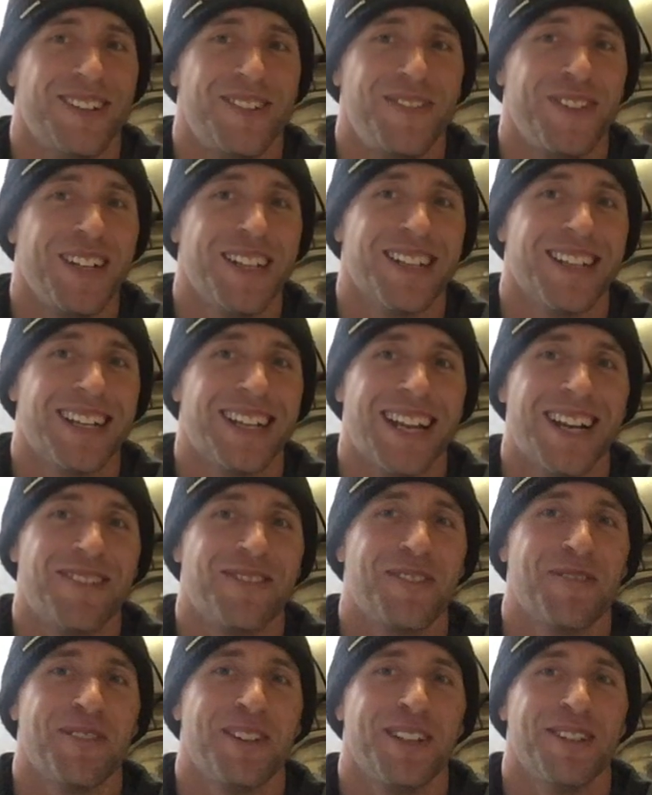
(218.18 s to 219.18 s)
feeling
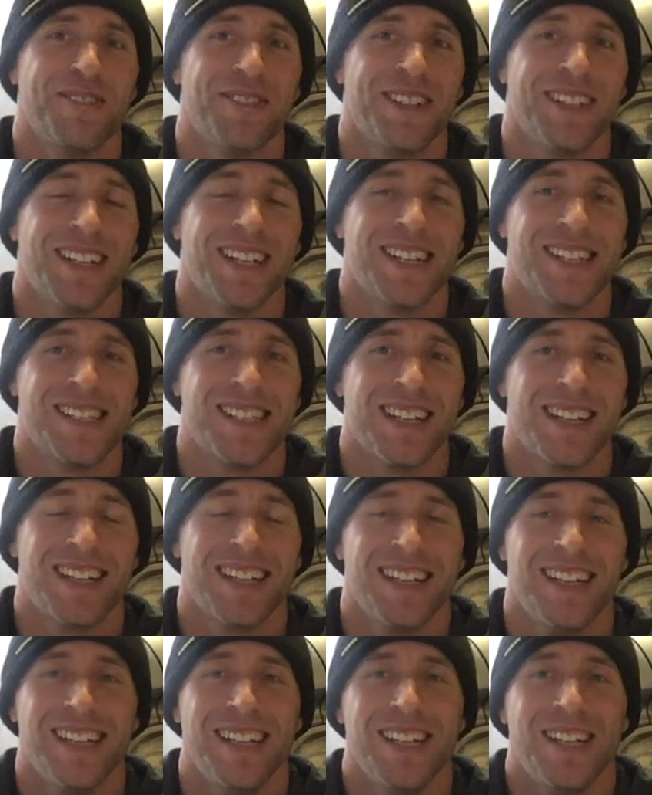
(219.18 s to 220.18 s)
ever, when you realize
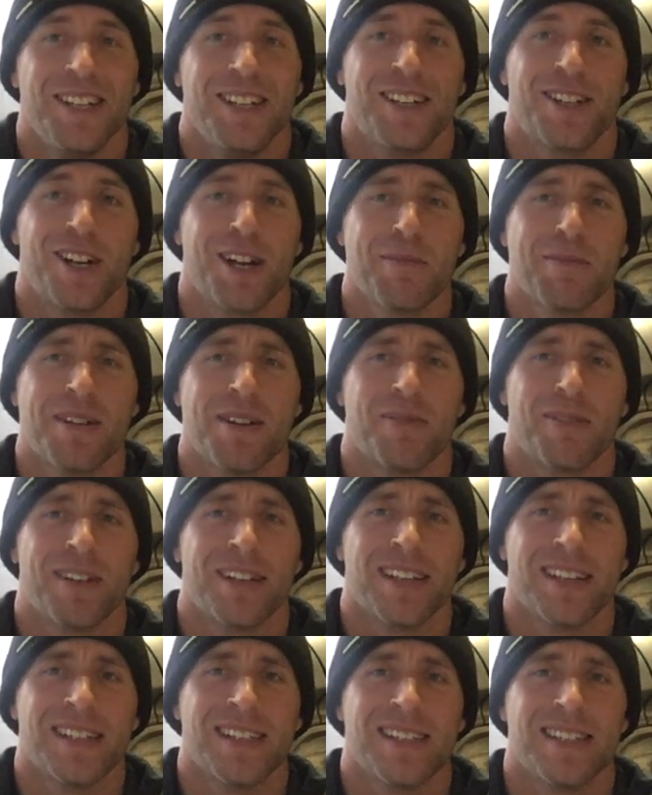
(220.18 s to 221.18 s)
that your car's not
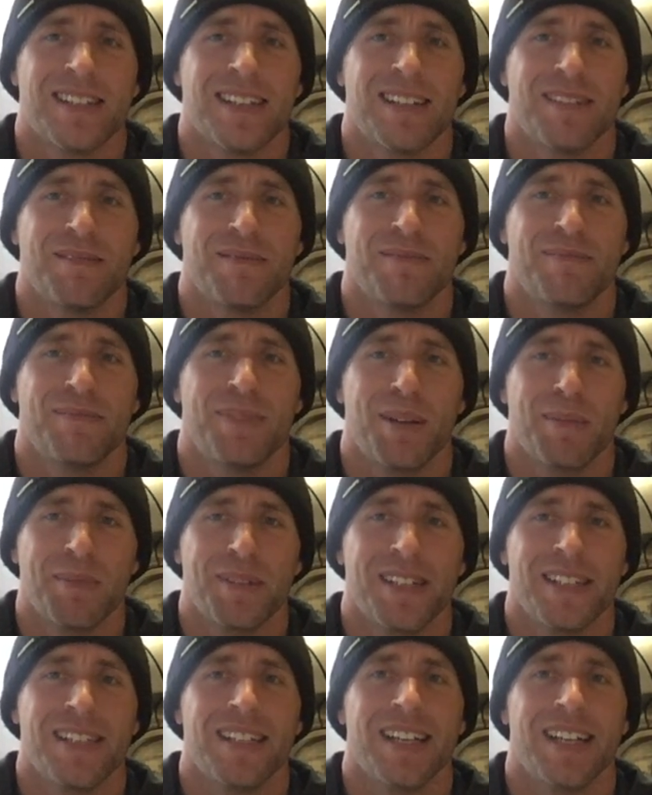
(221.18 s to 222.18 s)
working because it's not
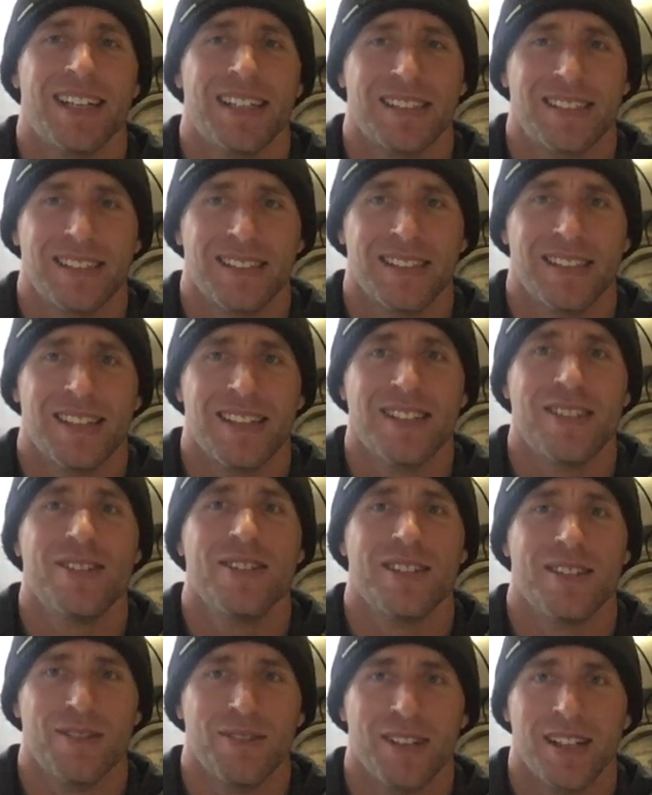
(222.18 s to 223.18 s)
pumping any gas, because there
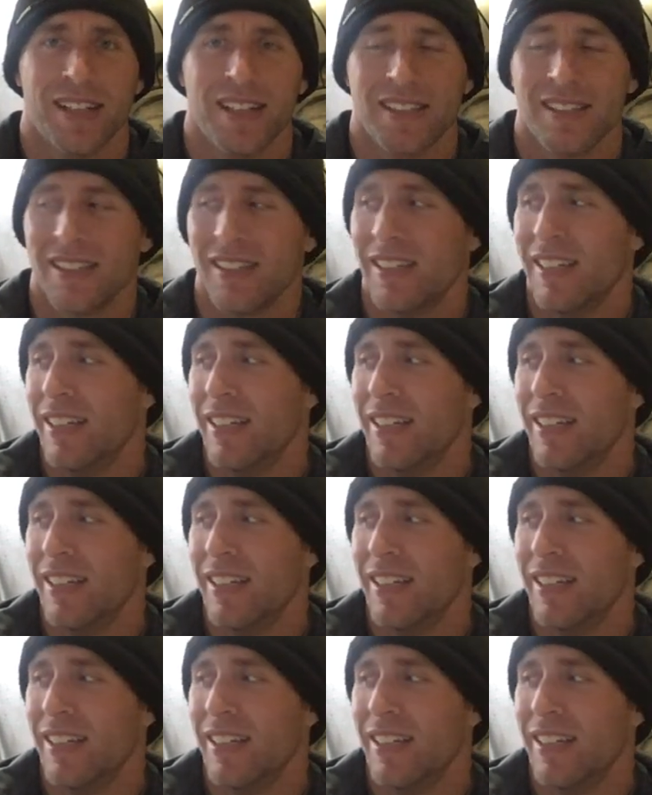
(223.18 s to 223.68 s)
is no gas.